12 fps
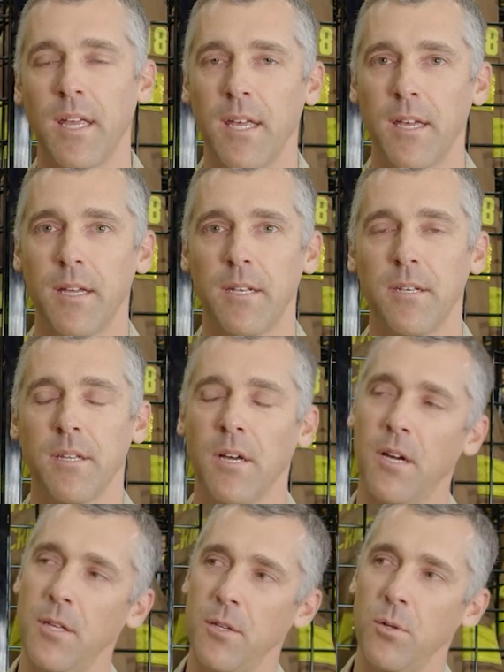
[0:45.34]
and
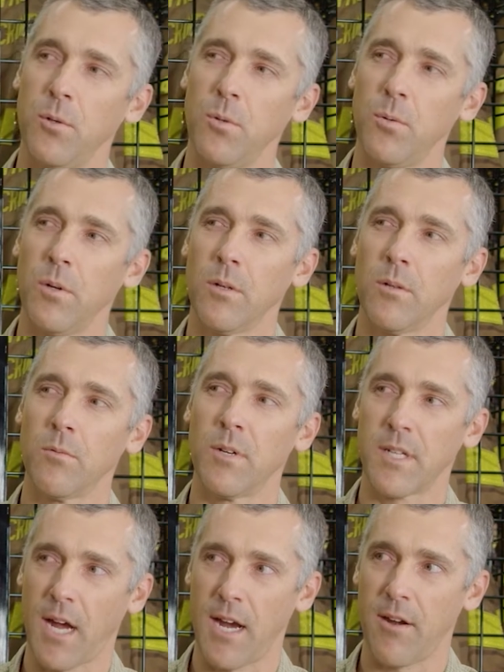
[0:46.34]
you
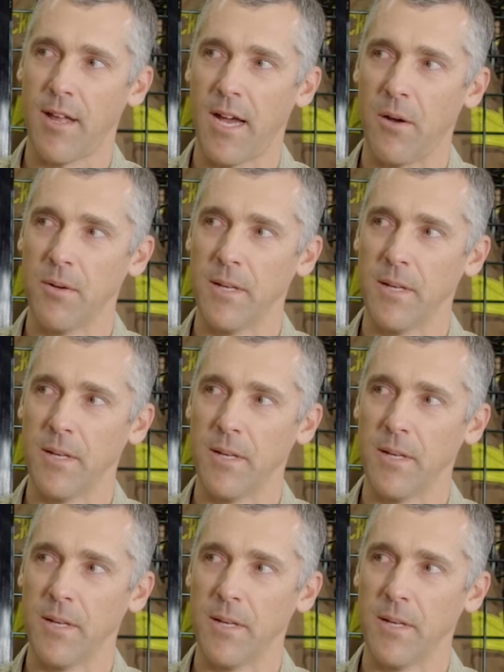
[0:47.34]
retired out